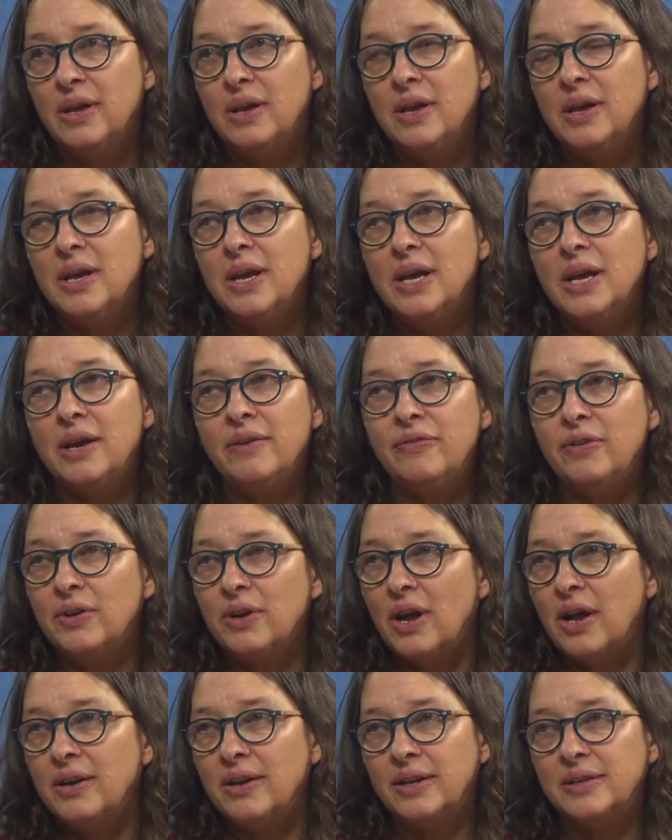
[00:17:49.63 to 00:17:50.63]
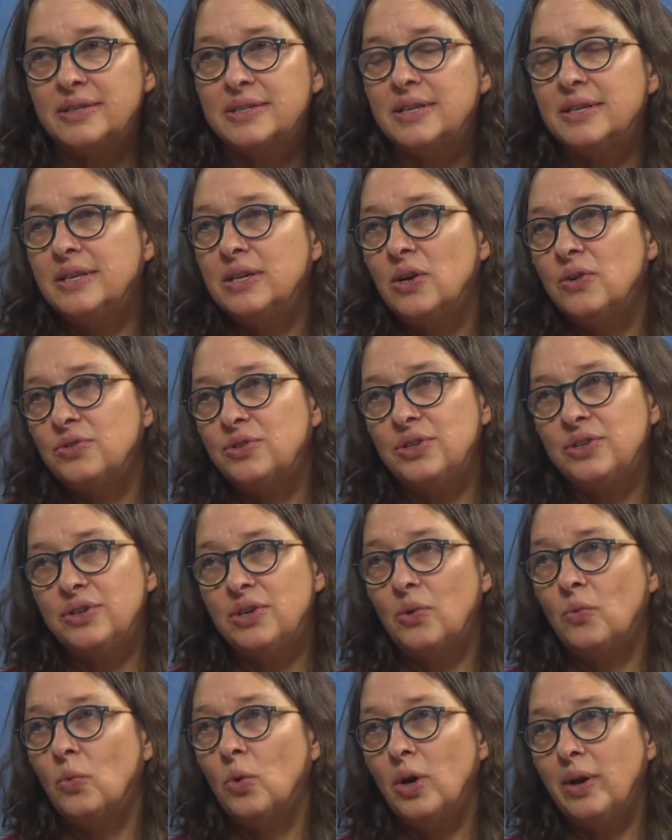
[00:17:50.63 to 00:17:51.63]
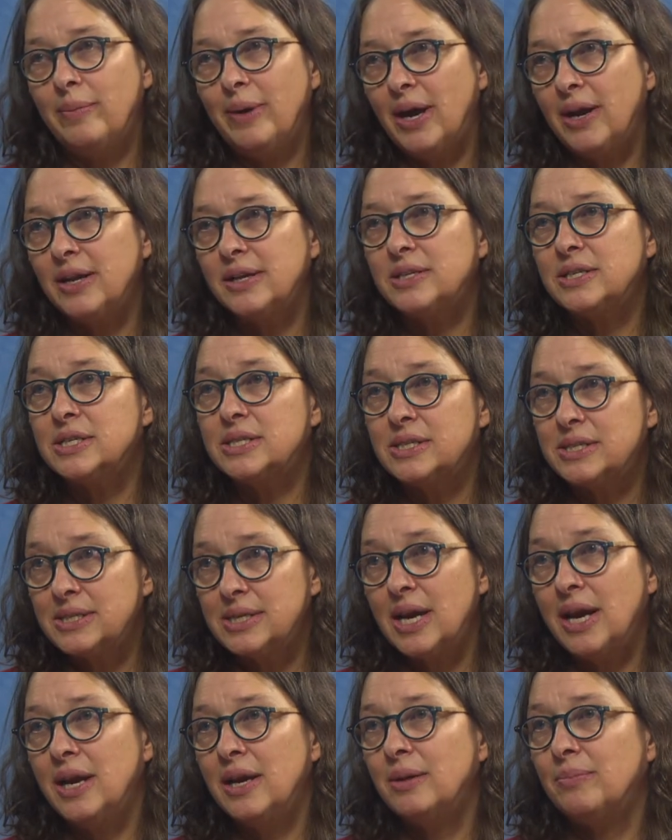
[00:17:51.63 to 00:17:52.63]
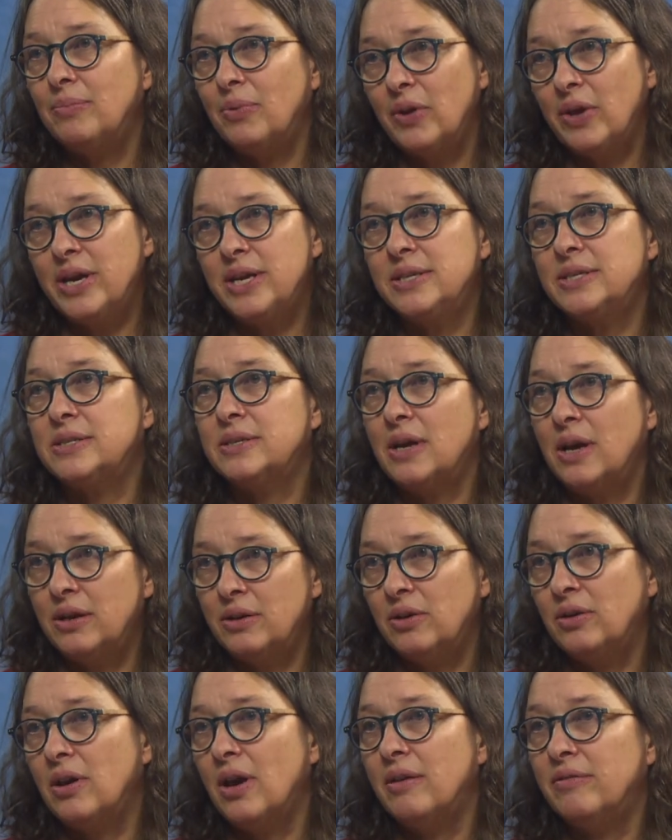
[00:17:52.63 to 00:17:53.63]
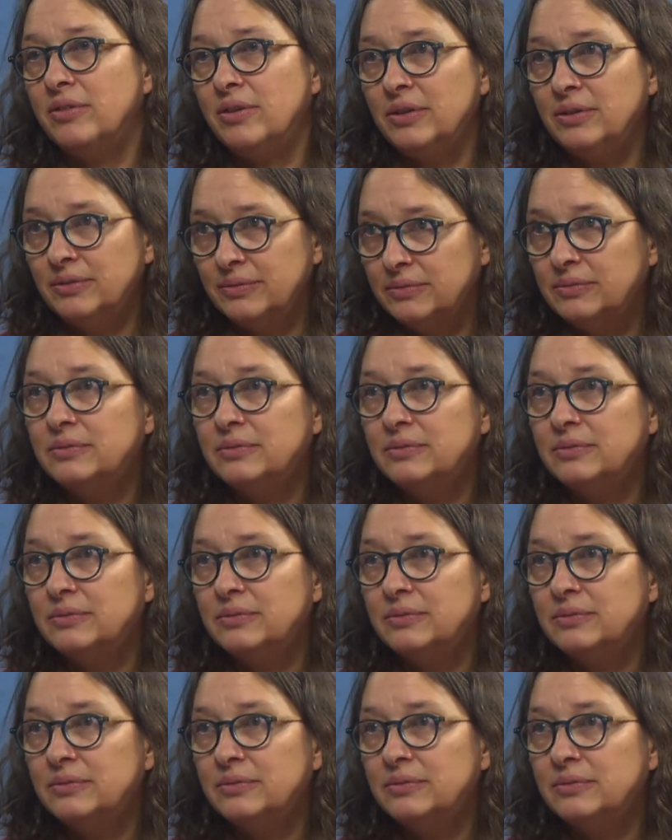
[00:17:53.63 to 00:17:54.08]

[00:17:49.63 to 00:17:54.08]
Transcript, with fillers: Okay. If you're not next to the ocean, don't worry about it. Just stay in place undercover.